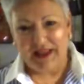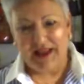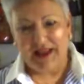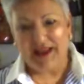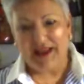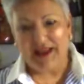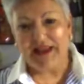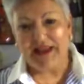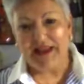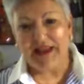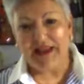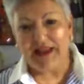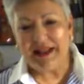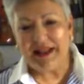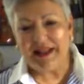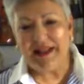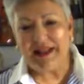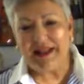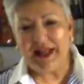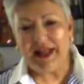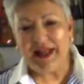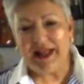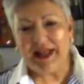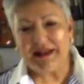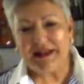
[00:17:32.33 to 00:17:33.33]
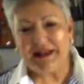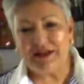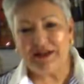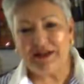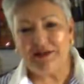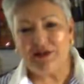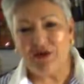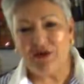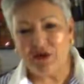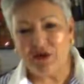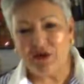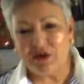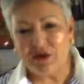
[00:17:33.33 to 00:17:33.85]
And in that,
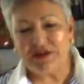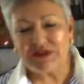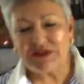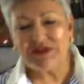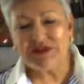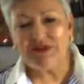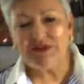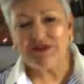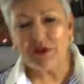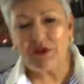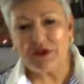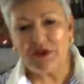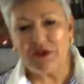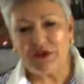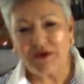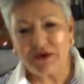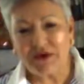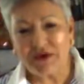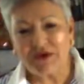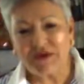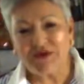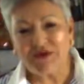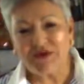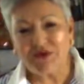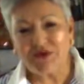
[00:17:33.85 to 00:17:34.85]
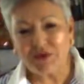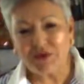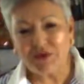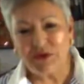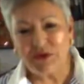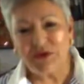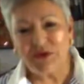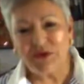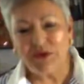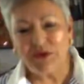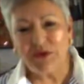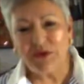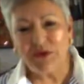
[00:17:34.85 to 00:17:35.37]
notice where it is you
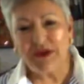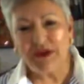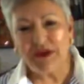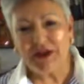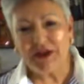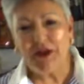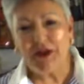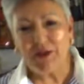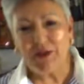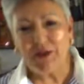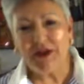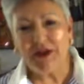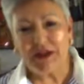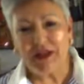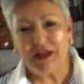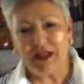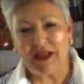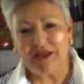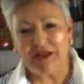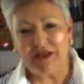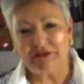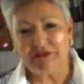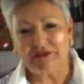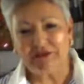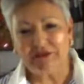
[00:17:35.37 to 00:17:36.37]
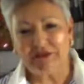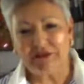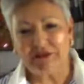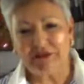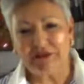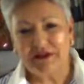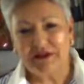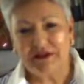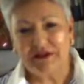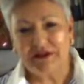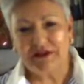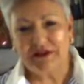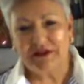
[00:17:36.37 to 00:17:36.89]
really want to go in life.
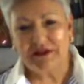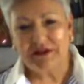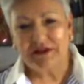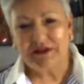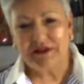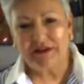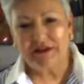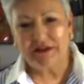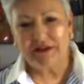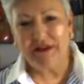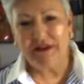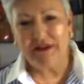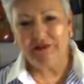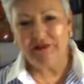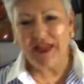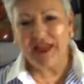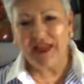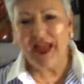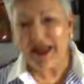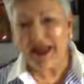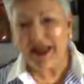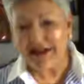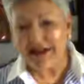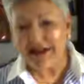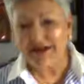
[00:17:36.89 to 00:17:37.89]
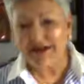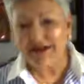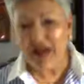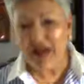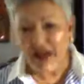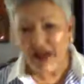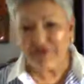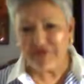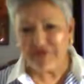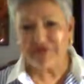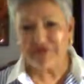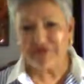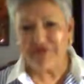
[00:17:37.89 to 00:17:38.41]
Have you had
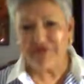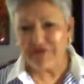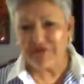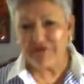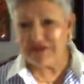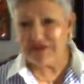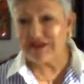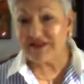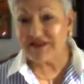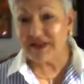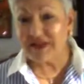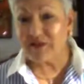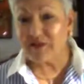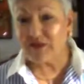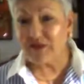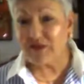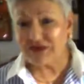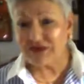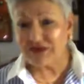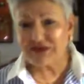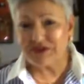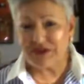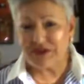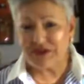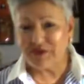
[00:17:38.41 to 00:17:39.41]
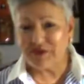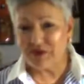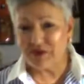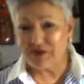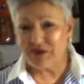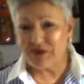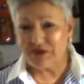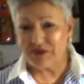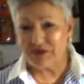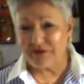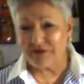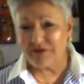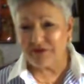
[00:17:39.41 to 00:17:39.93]
enough of the same old, same
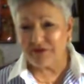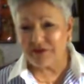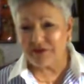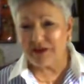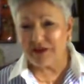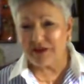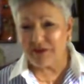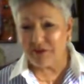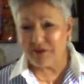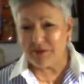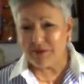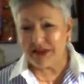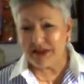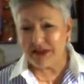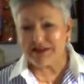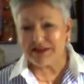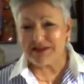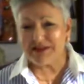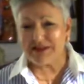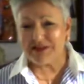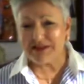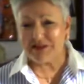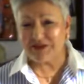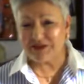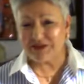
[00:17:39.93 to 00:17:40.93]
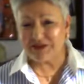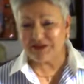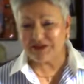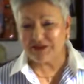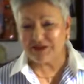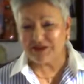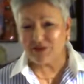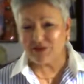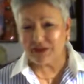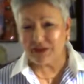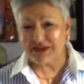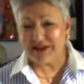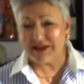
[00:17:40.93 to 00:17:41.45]
old? If you keep asking
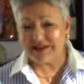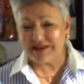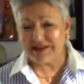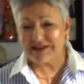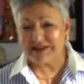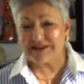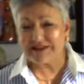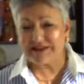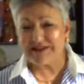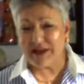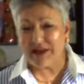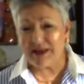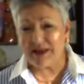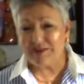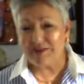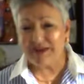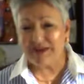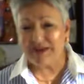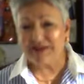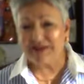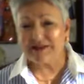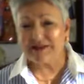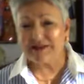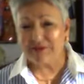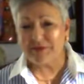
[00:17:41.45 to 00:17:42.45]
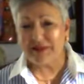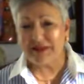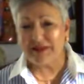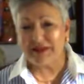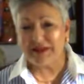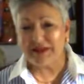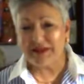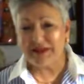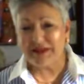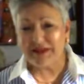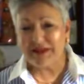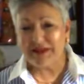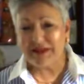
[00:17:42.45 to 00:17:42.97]
yourself, why is this happening to
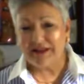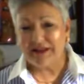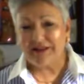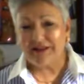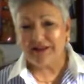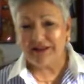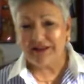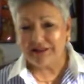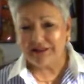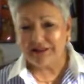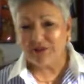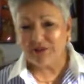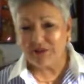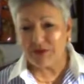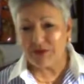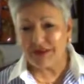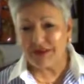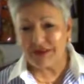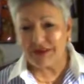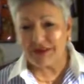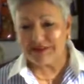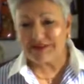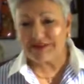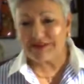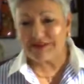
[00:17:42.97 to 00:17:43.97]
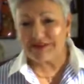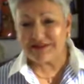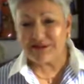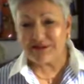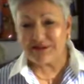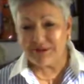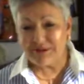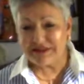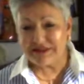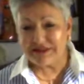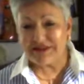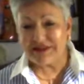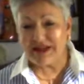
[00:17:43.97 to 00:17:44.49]
me? Mm-hmm, then 3 is you
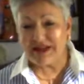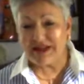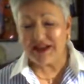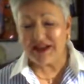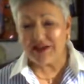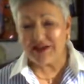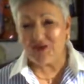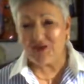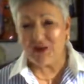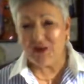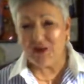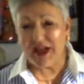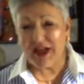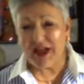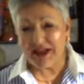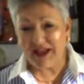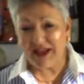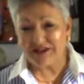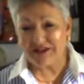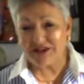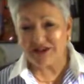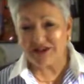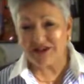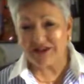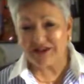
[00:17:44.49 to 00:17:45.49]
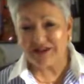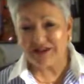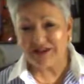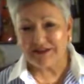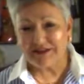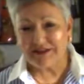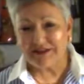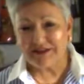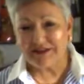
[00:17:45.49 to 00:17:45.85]
must take a new action.